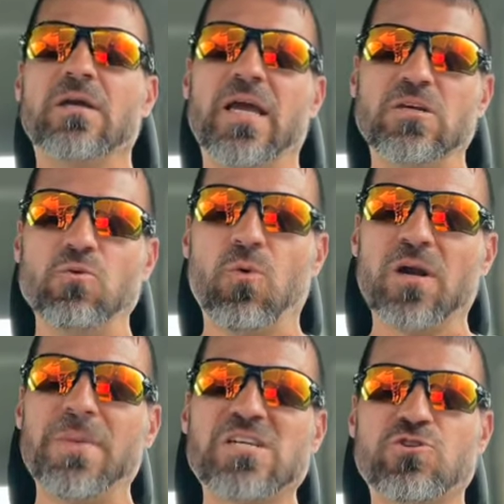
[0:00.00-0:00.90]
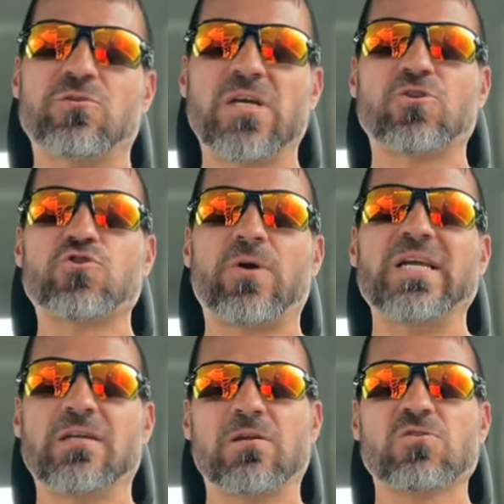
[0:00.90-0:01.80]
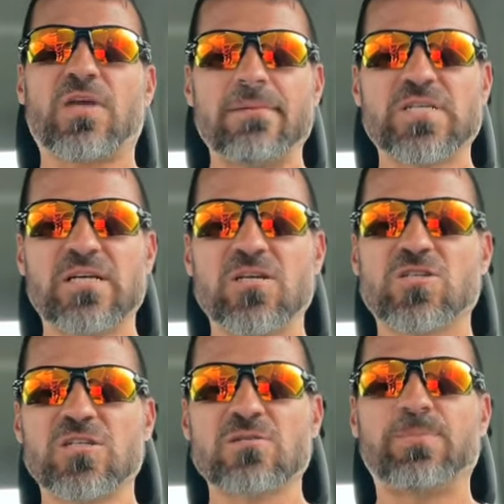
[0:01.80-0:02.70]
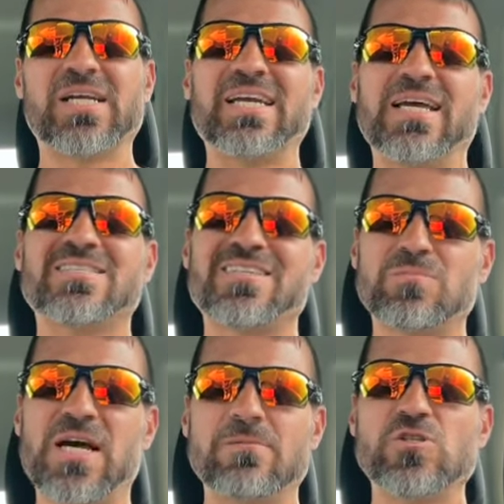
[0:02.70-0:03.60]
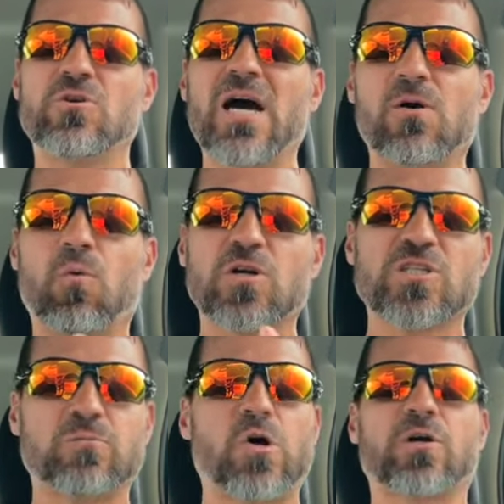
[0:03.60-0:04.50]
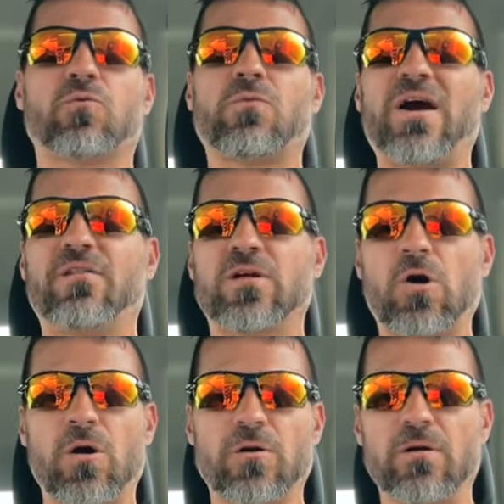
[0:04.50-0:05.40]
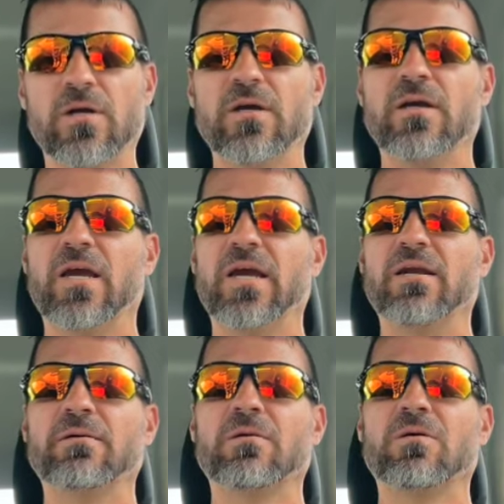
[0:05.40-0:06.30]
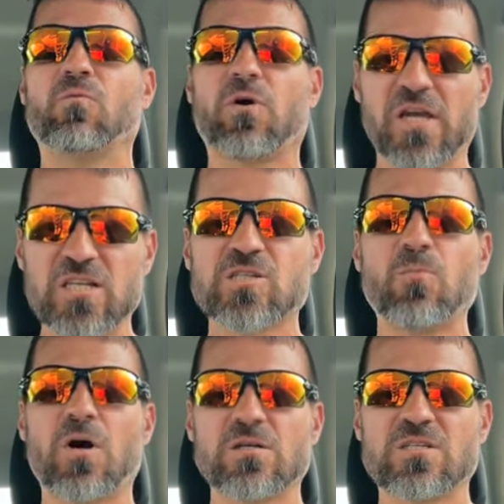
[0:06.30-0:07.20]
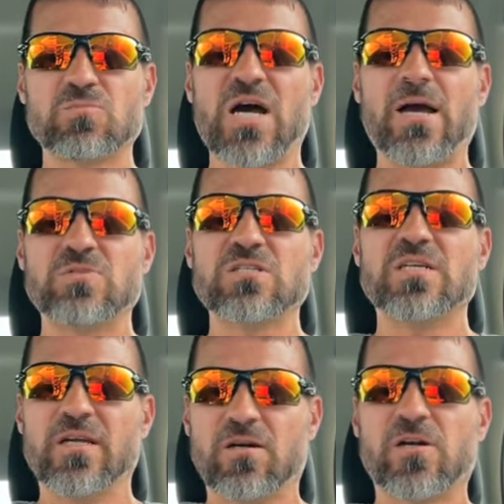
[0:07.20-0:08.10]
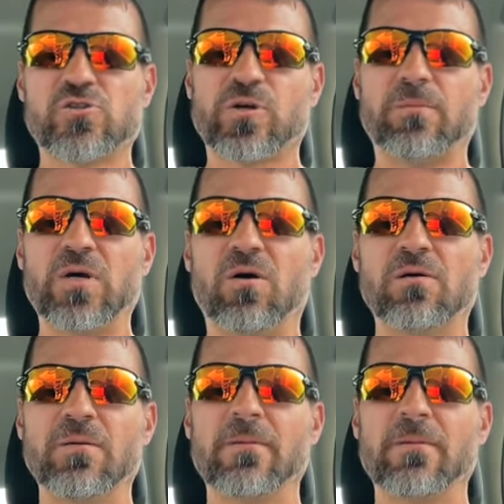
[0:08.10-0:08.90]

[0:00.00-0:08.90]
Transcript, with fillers: and you want to make sure that you're training in those types of conditions but again sometimes you have got to work smarter rather than harder and working smart sometimes is getting on a treadmill